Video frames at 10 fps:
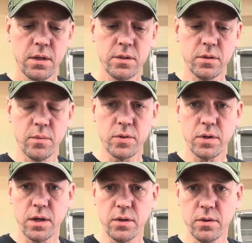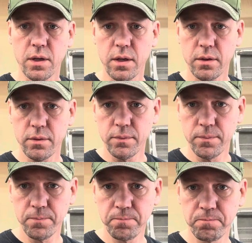So I'm gonna try and do that
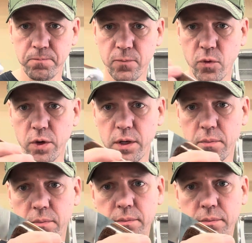for him.